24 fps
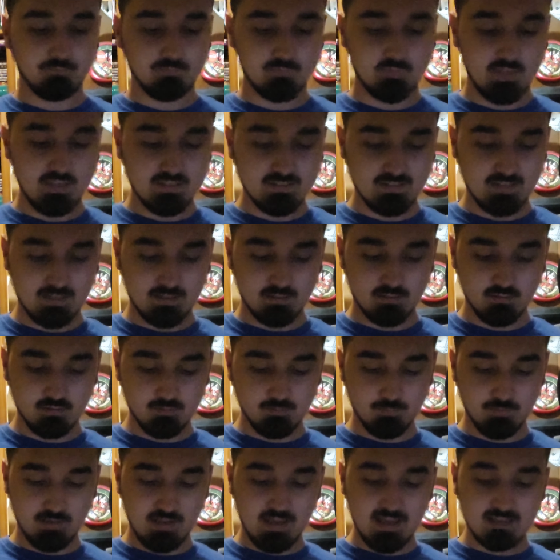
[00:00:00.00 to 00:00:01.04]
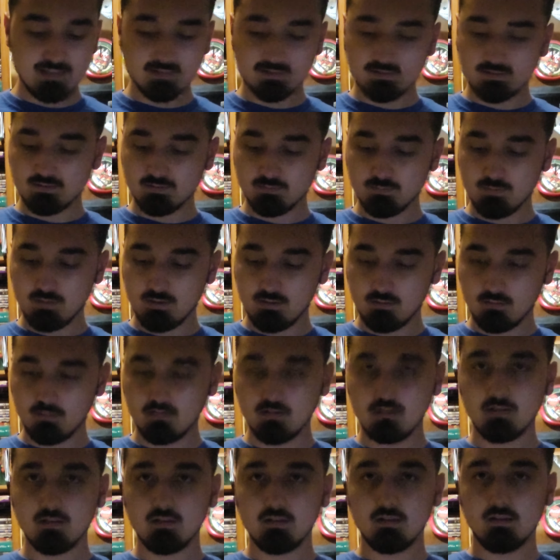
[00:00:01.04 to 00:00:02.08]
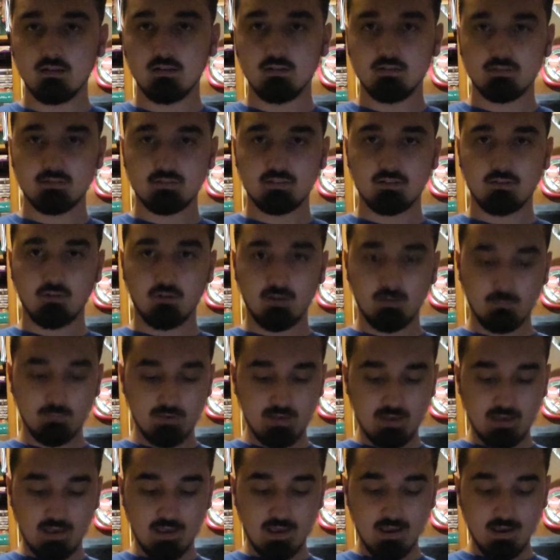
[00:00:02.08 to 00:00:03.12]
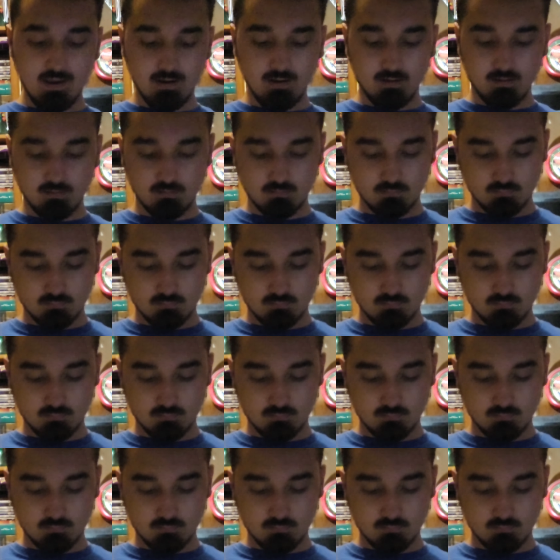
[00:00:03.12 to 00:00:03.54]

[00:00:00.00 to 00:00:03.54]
That's that good plastic smell. Shit gonna give me a headache.